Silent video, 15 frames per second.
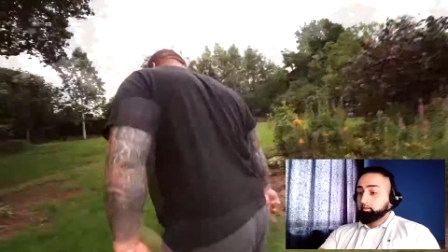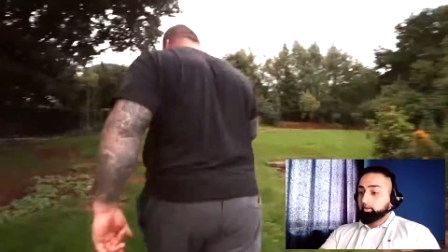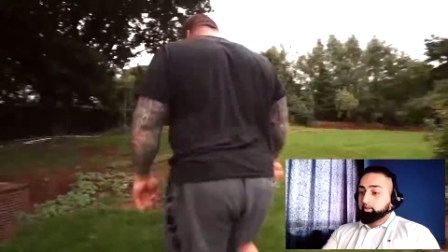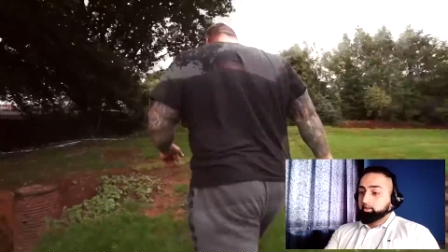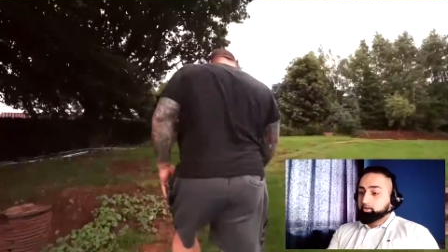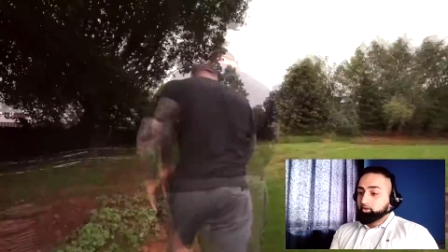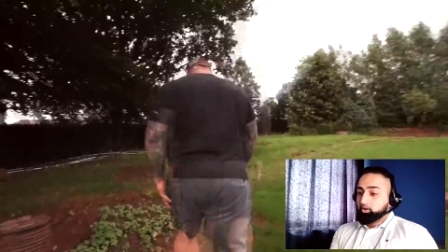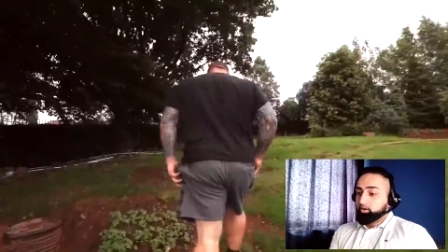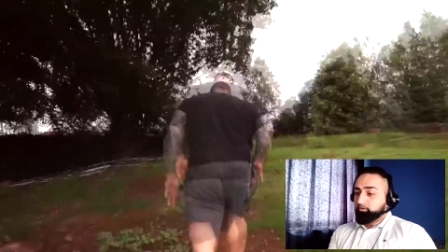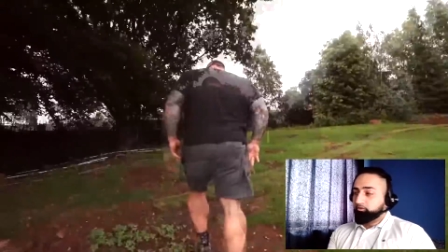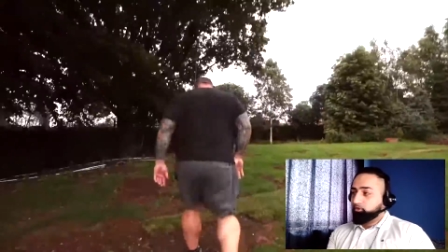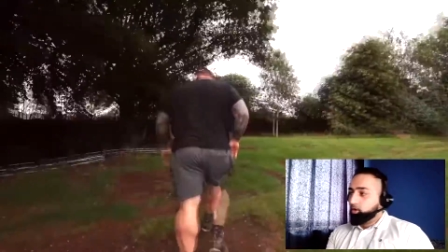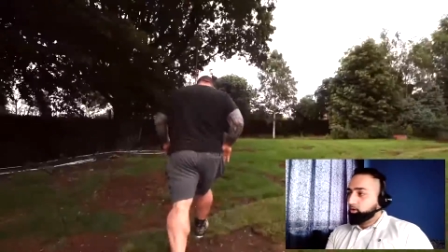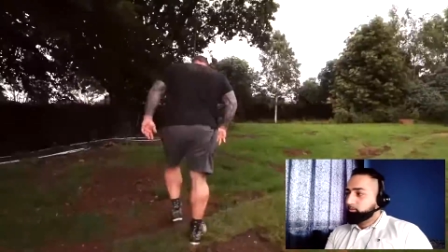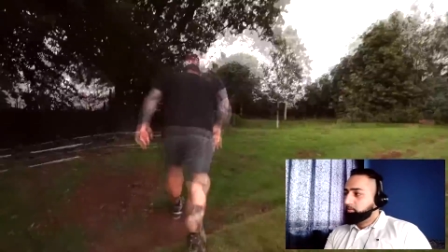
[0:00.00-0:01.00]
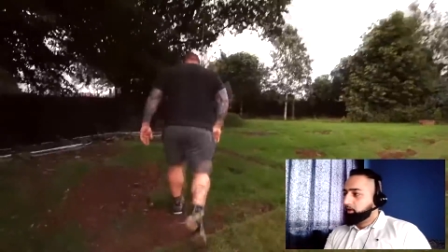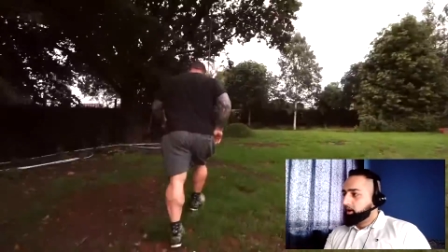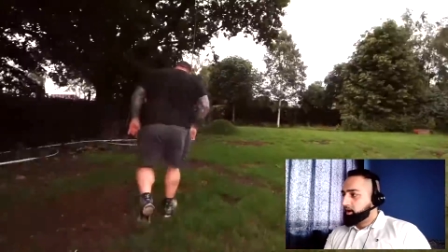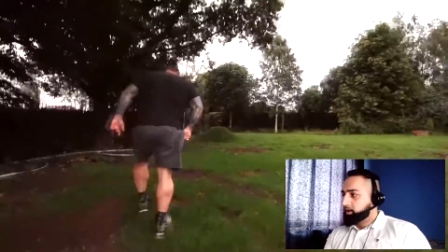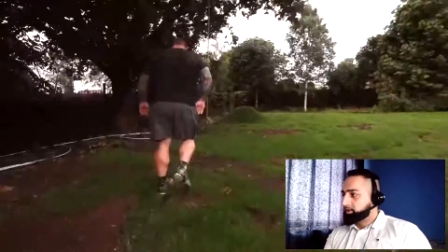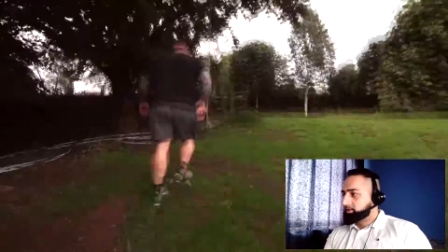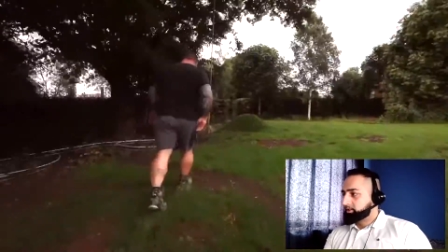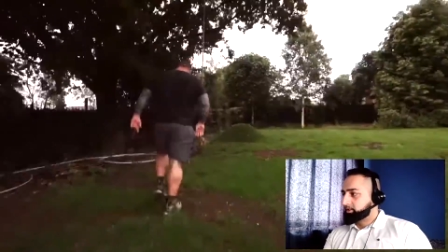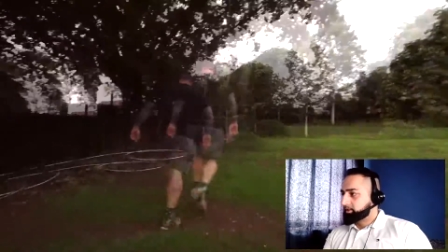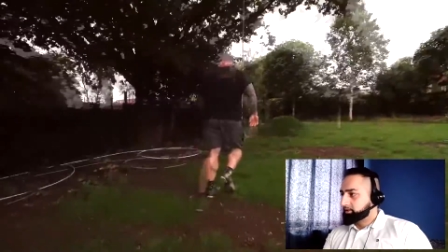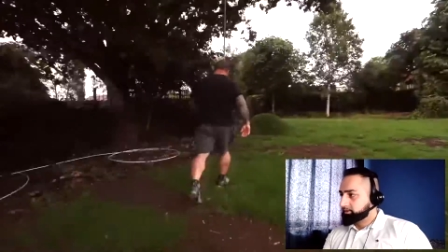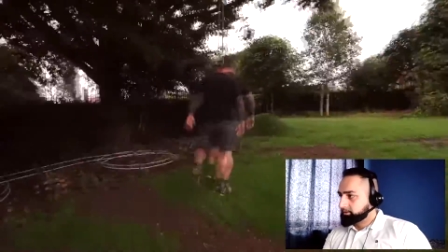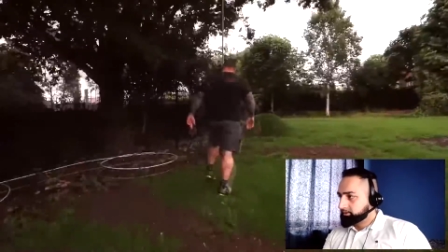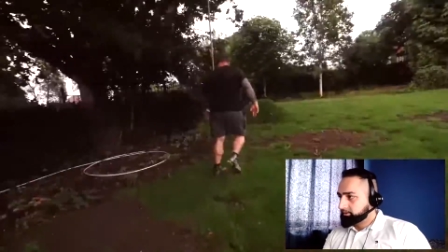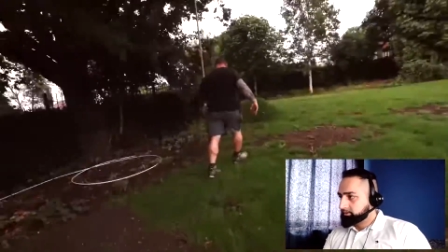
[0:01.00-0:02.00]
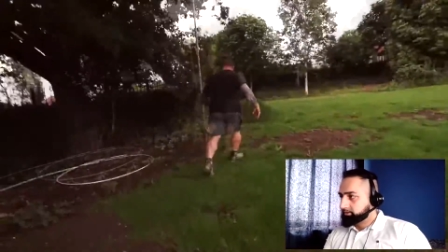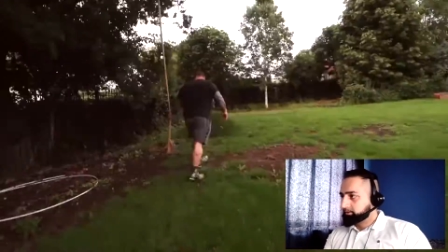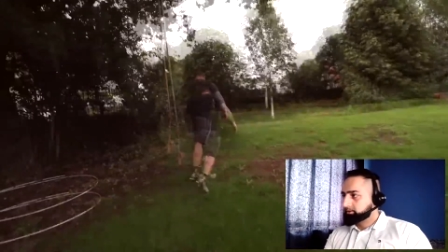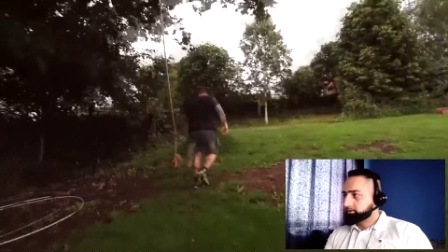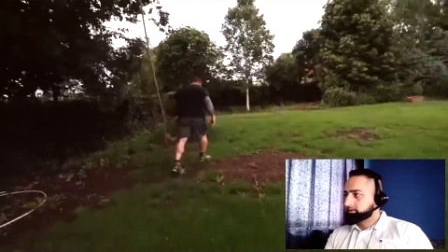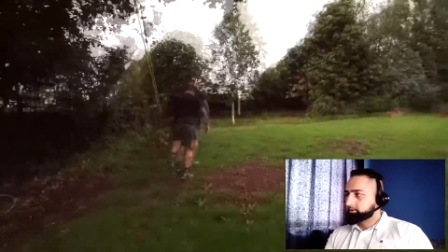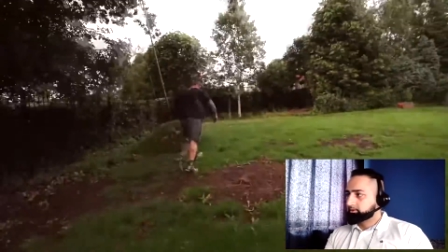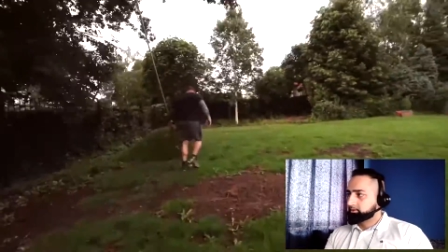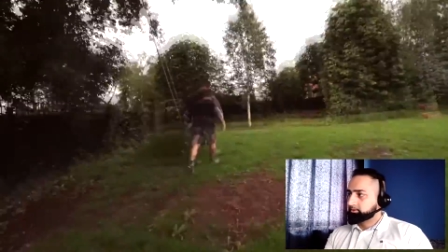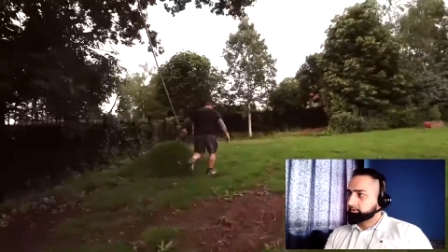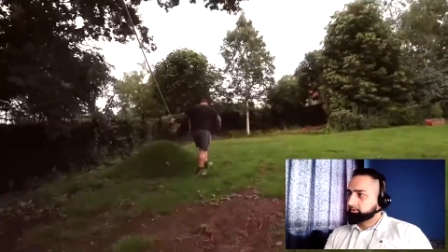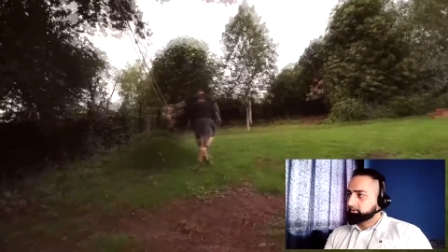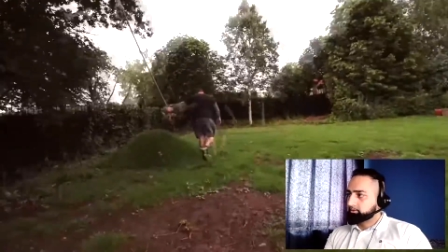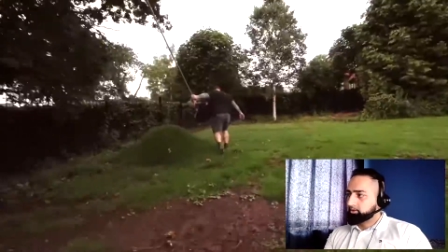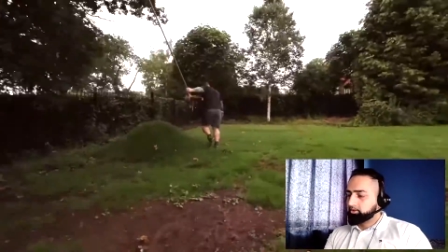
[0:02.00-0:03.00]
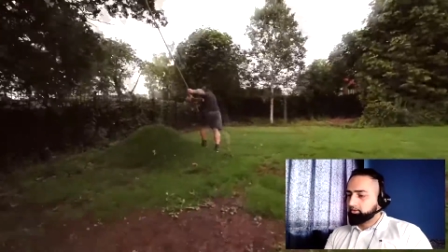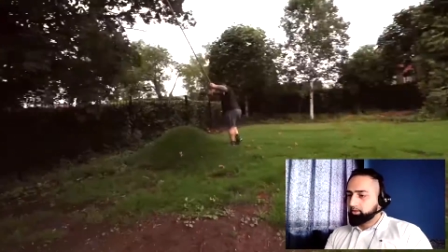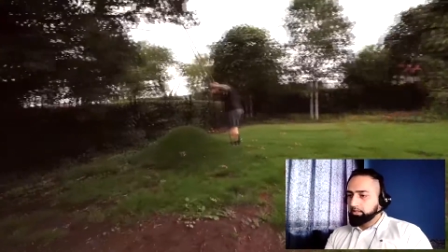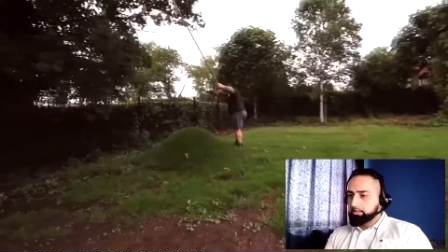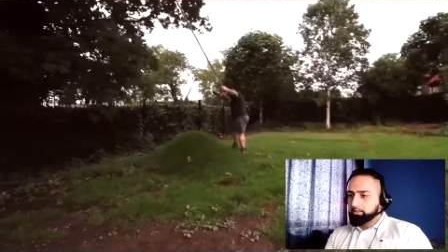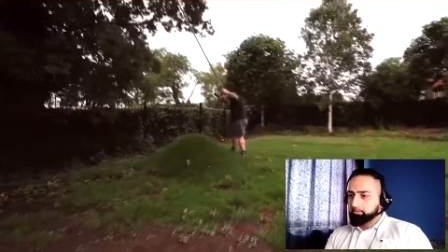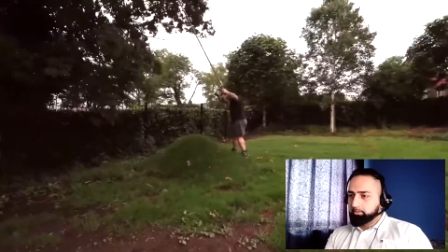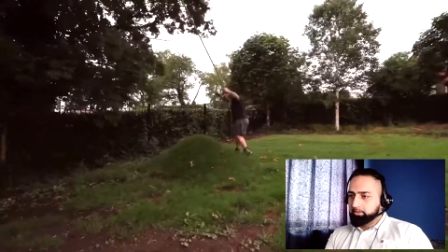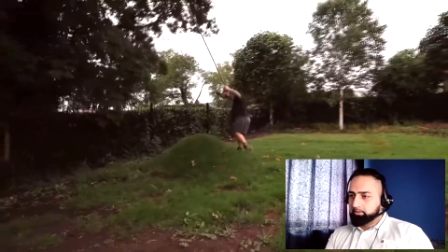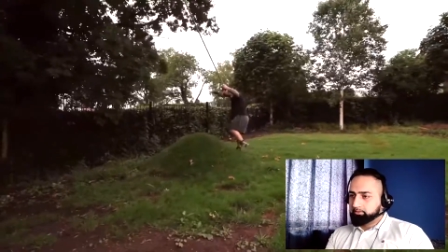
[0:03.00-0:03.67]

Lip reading: He's going full blast. Crazy, man.